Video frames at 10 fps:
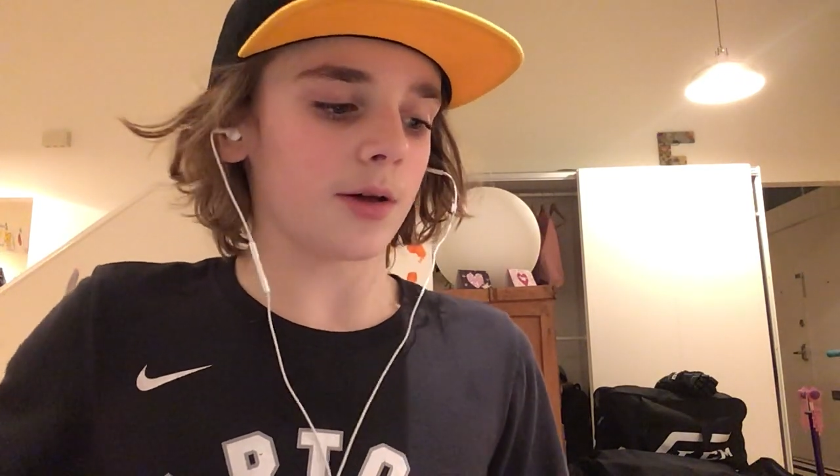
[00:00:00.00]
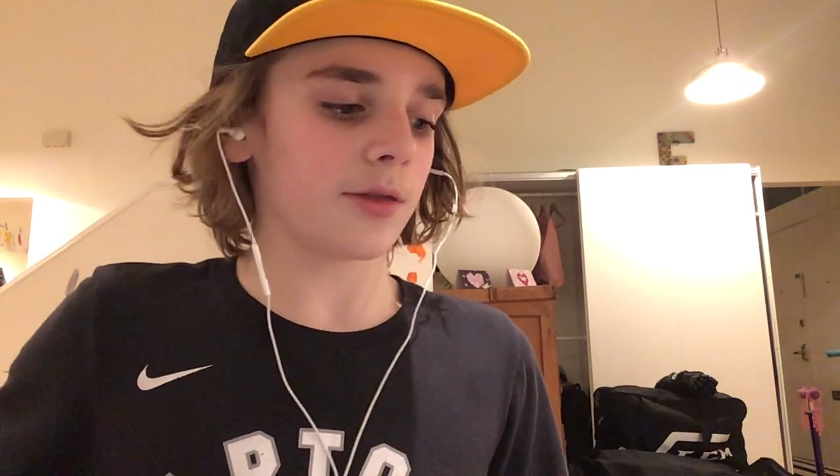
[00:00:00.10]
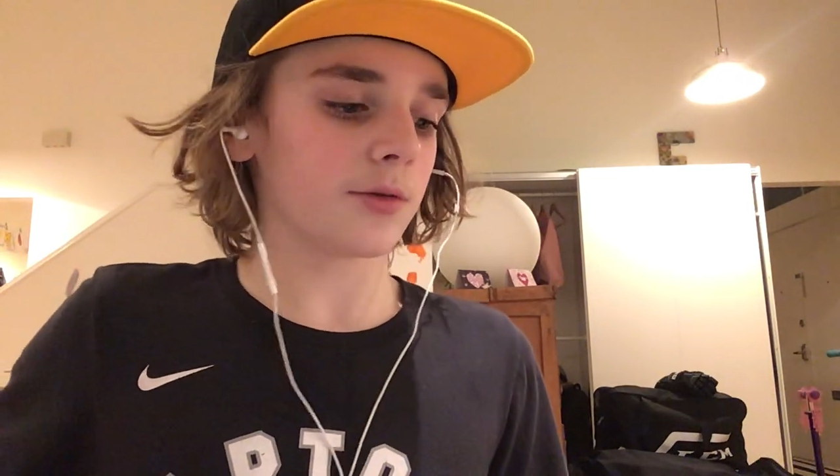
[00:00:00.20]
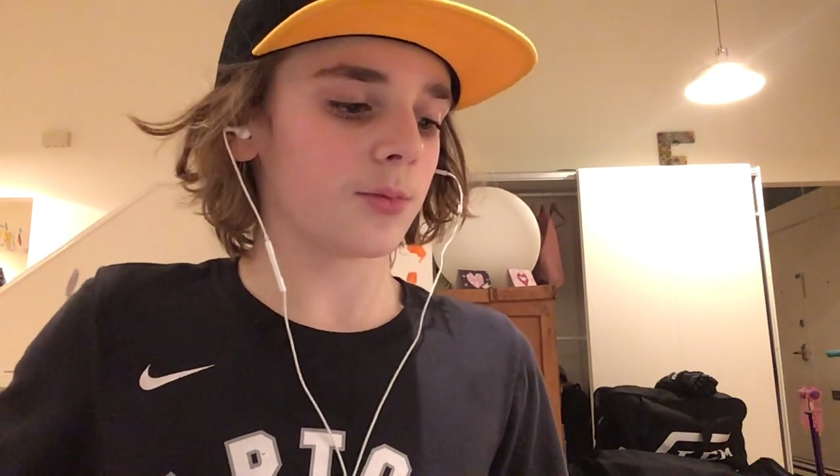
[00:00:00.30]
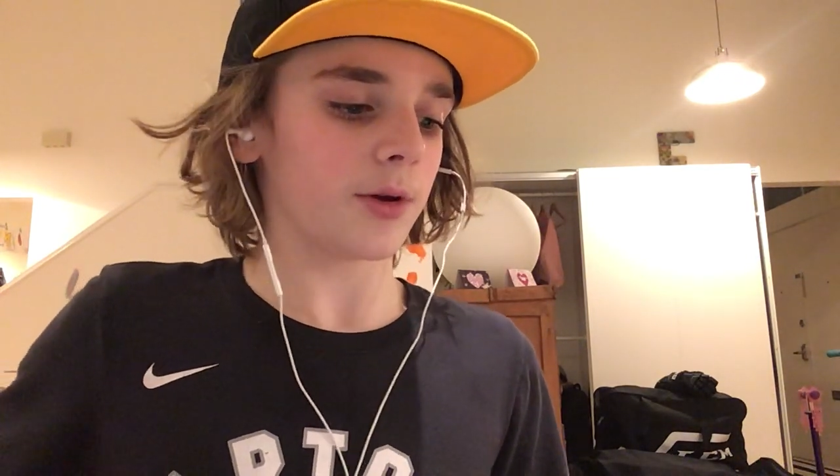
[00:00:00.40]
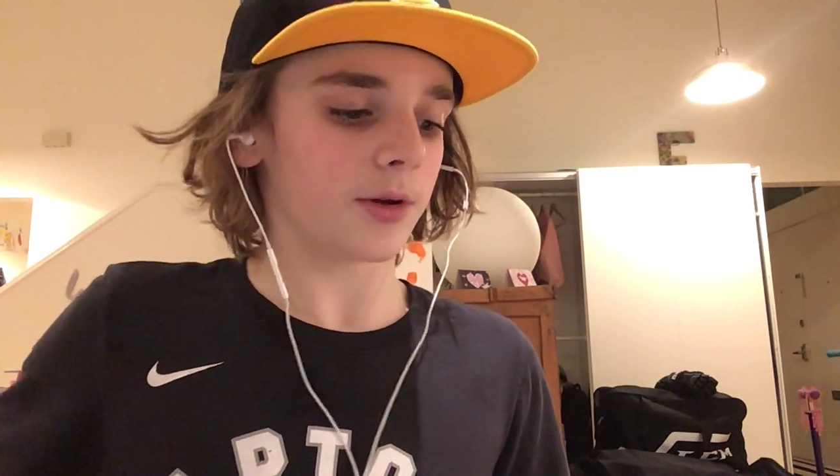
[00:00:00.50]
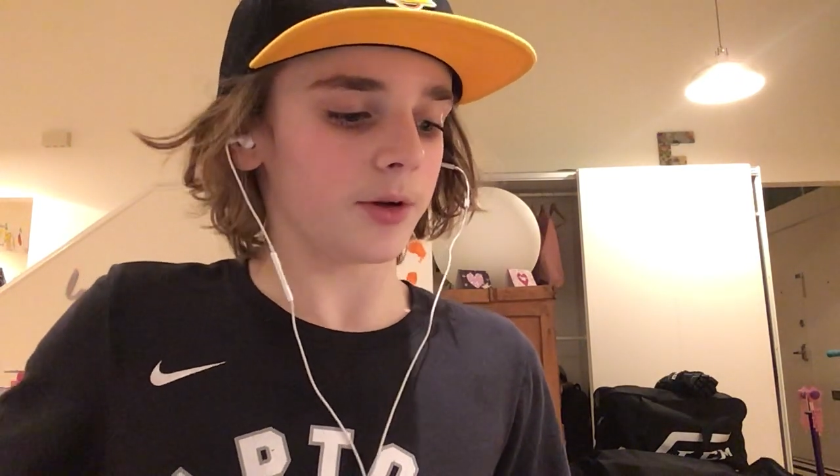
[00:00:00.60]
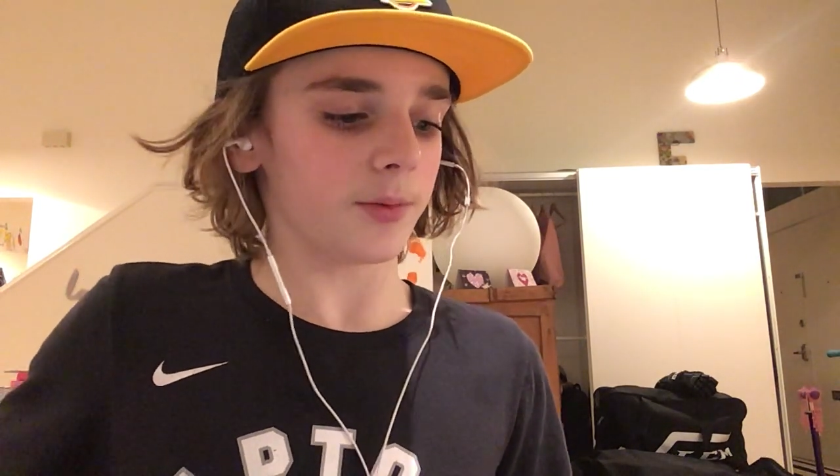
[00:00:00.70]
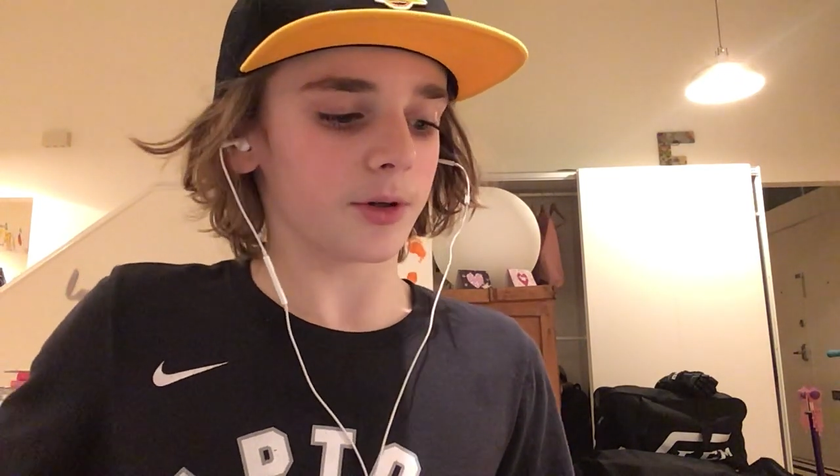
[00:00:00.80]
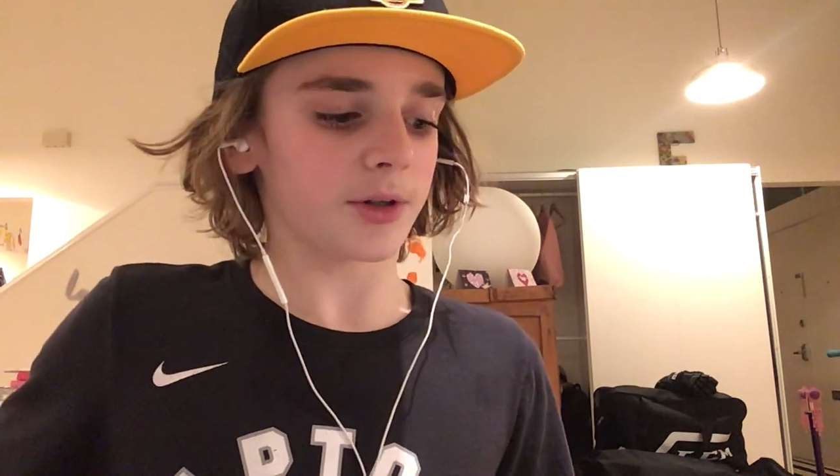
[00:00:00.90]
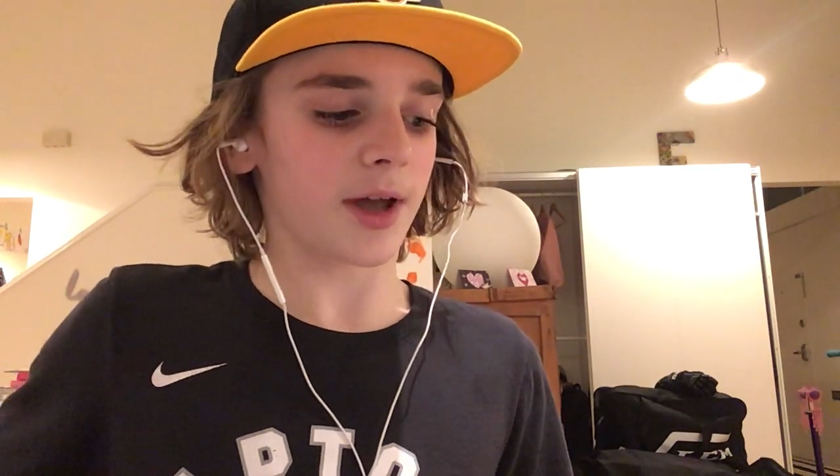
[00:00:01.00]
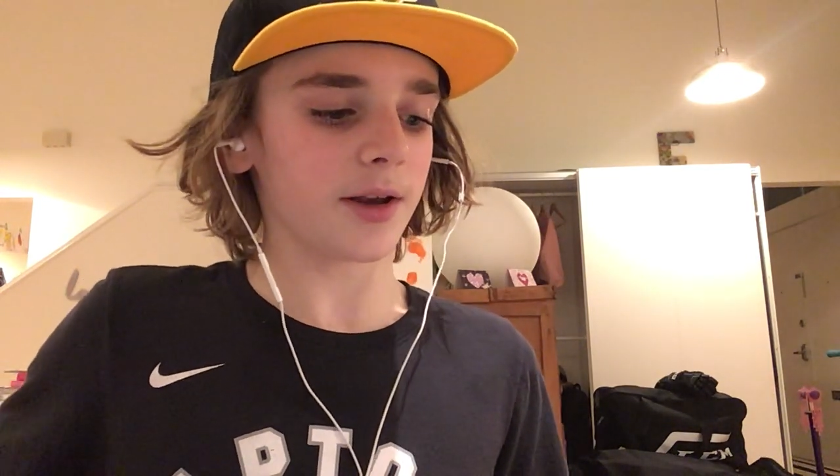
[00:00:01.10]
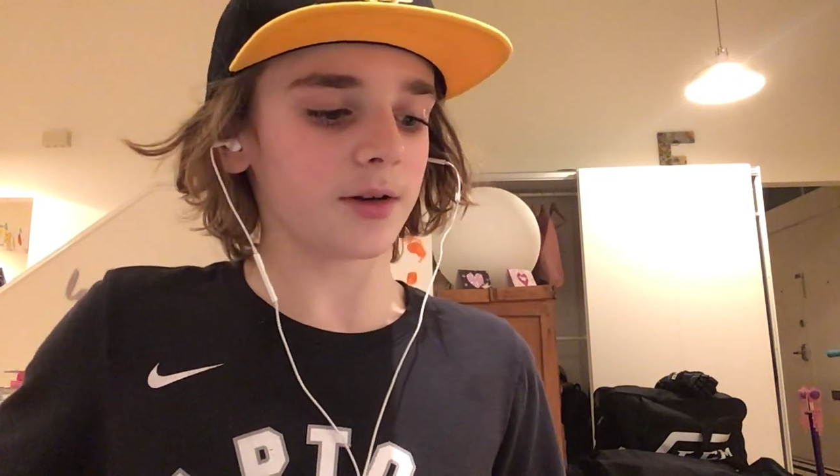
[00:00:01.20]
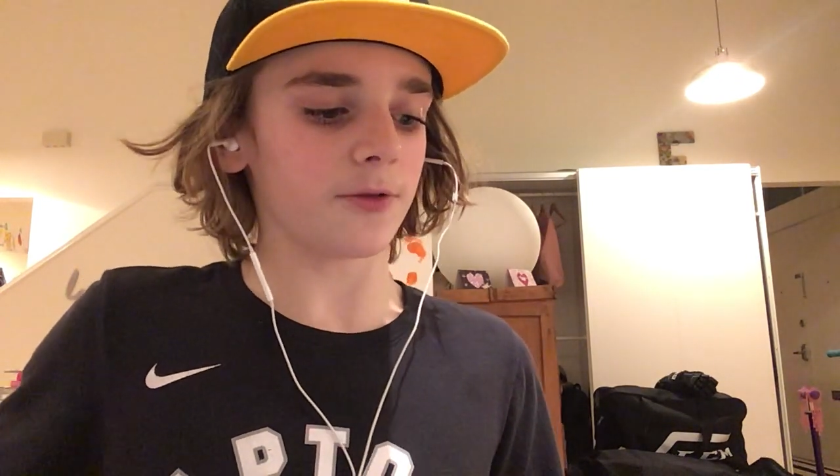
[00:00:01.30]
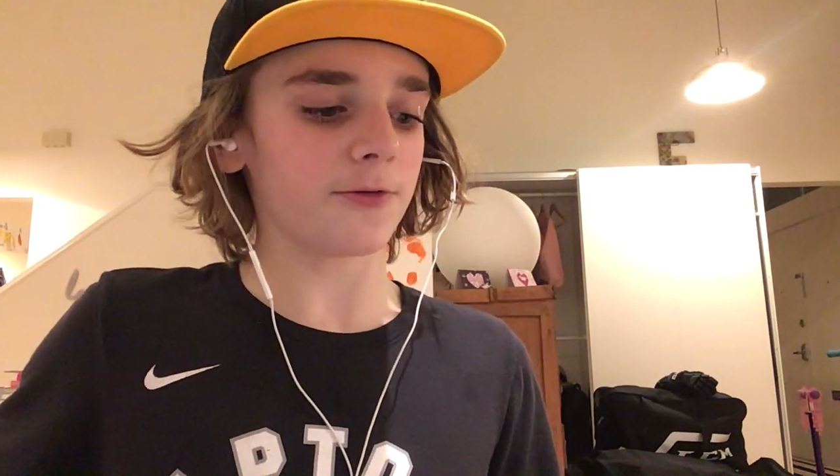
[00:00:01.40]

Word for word: third period were 10 to